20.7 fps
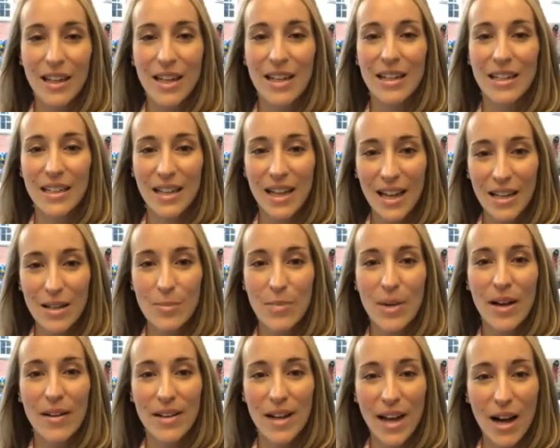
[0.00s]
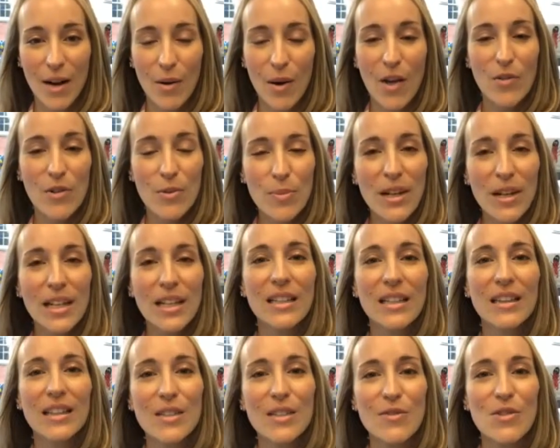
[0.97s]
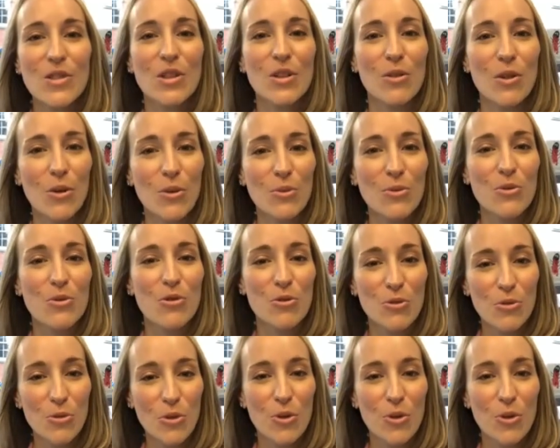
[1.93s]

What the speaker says: And again, about how everybody lives their own truth,